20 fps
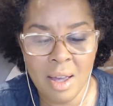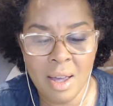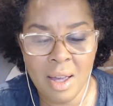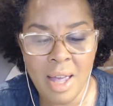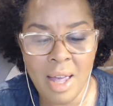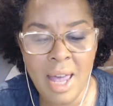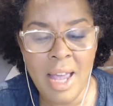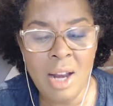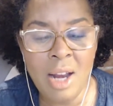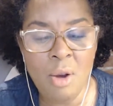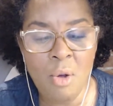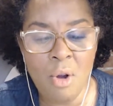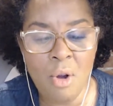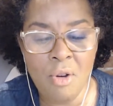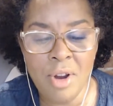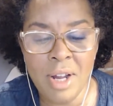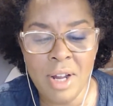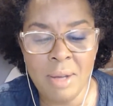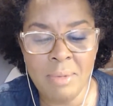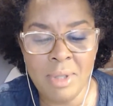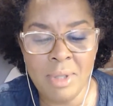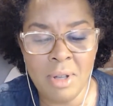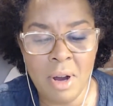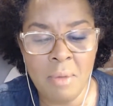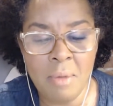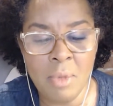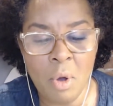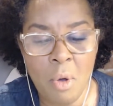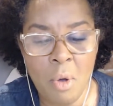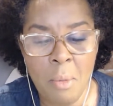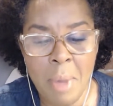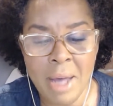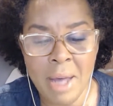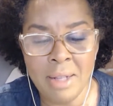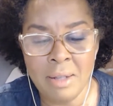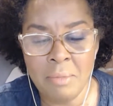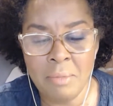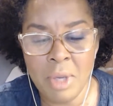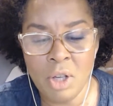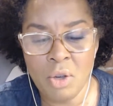Hey, Lori. I'm sorry. I'm going
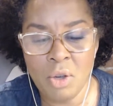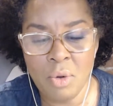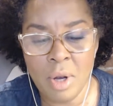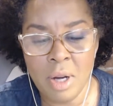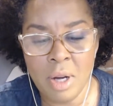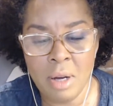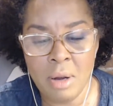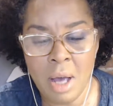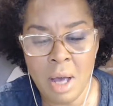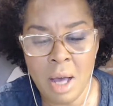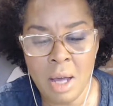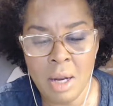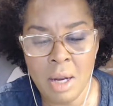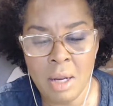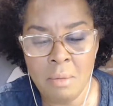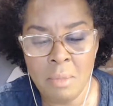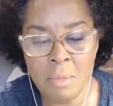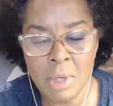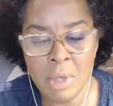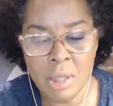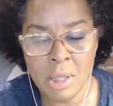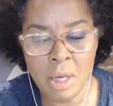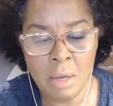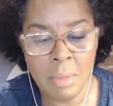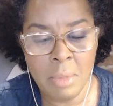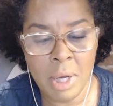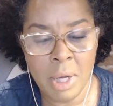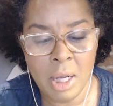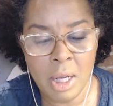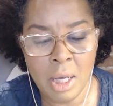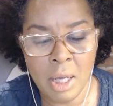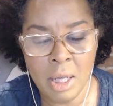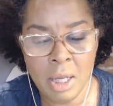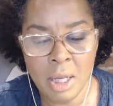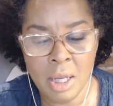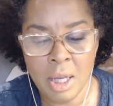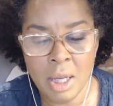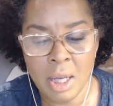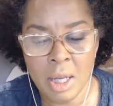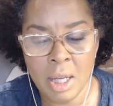back to make sure I didn't miss anybody.
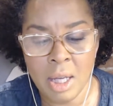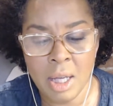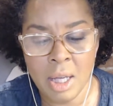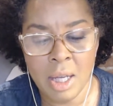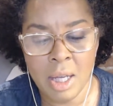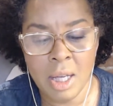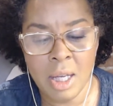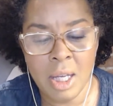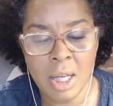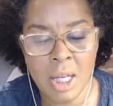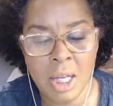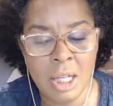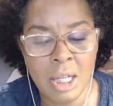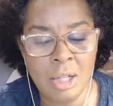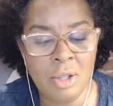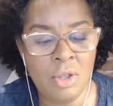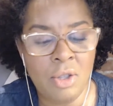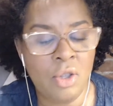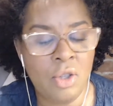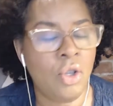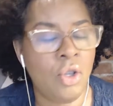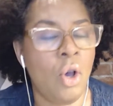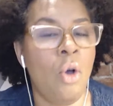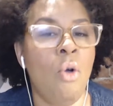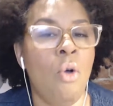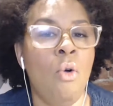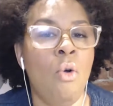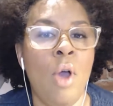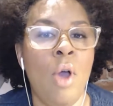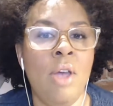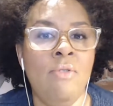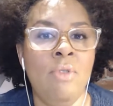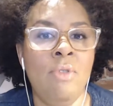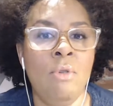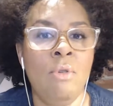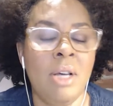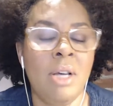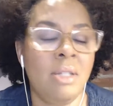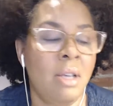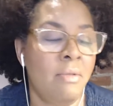So if you
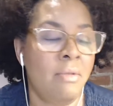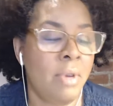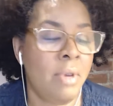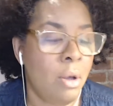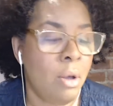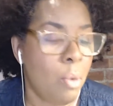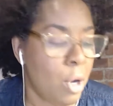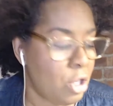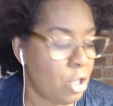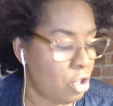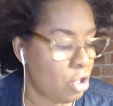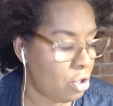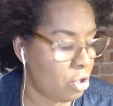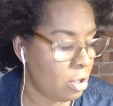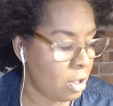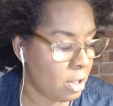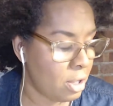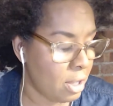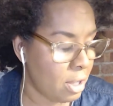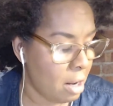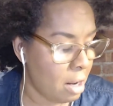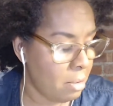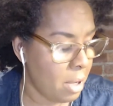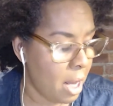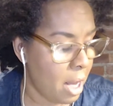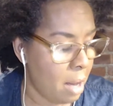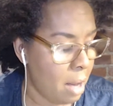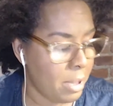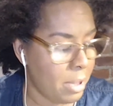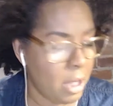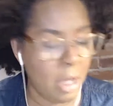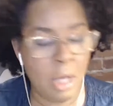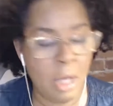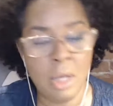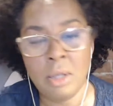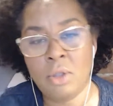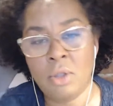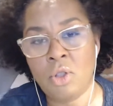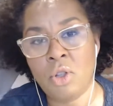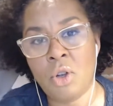guys have any questions, I'd be happy to
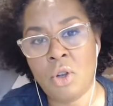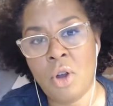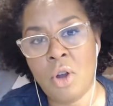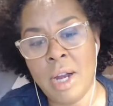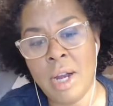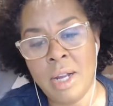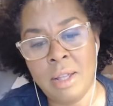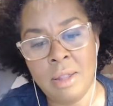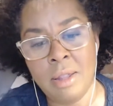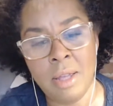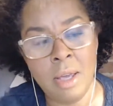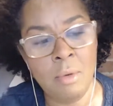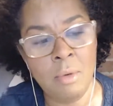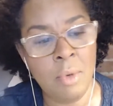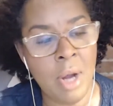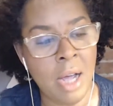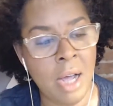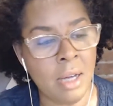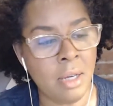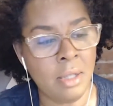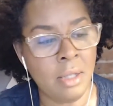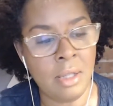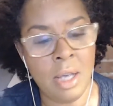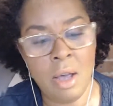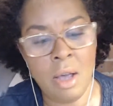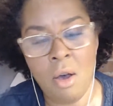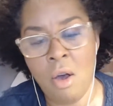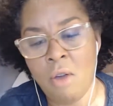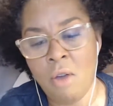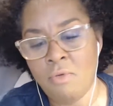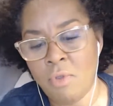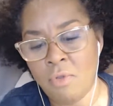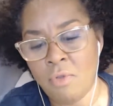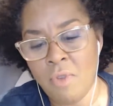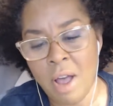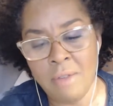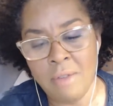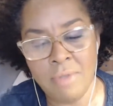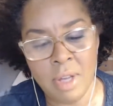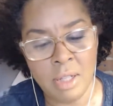answer anything. We're not going to stay on for
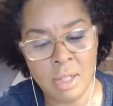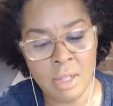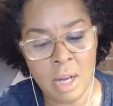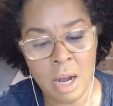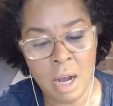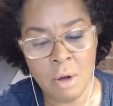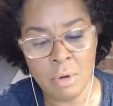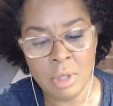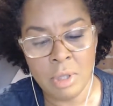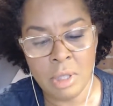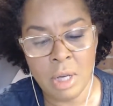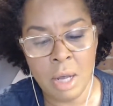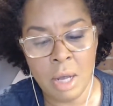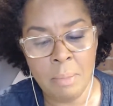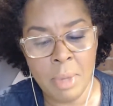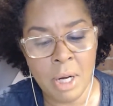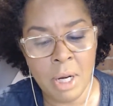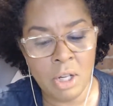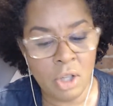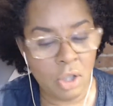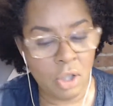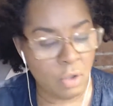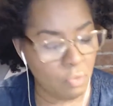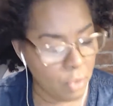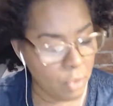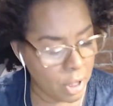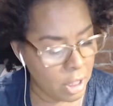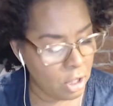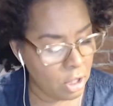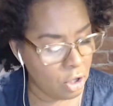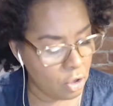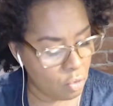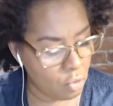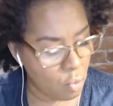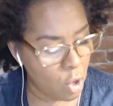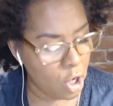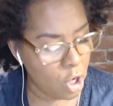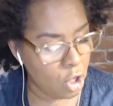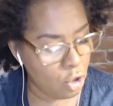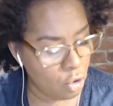5,000 hours tonight, but I just really just
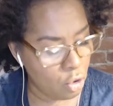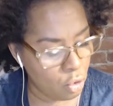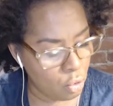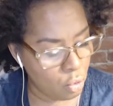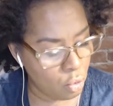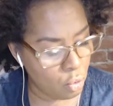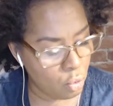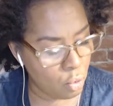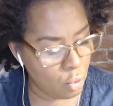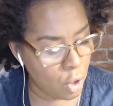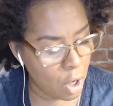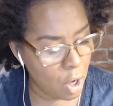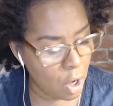wanted to